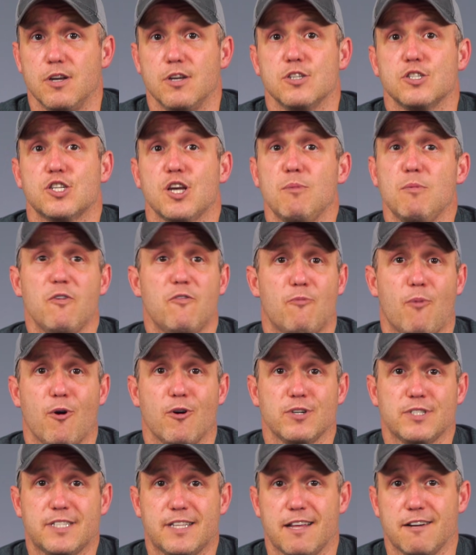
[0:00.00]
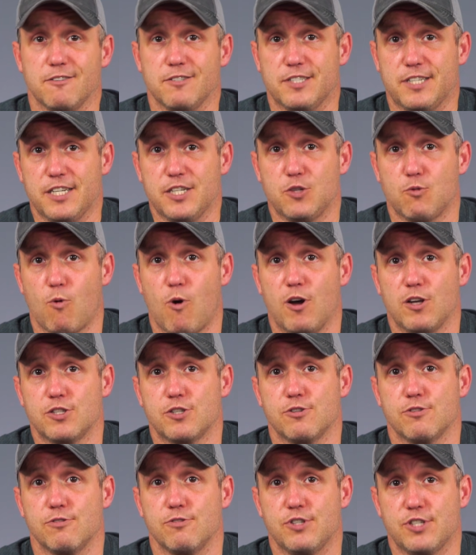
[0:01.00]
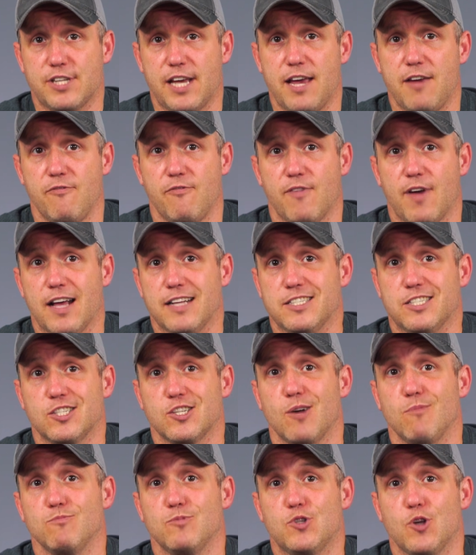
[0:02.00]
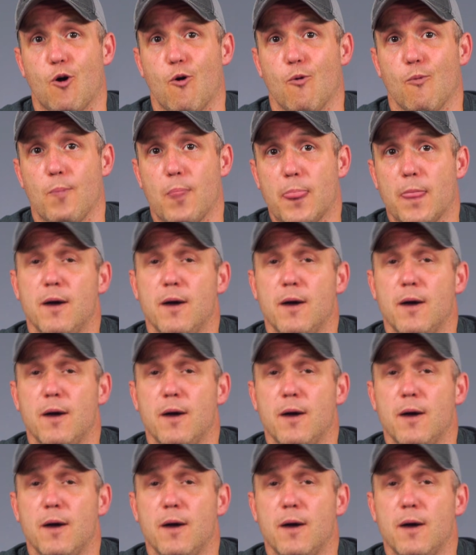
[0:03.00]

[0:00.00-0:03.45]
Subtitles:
Some have parts that are dishwasher safe and some don't.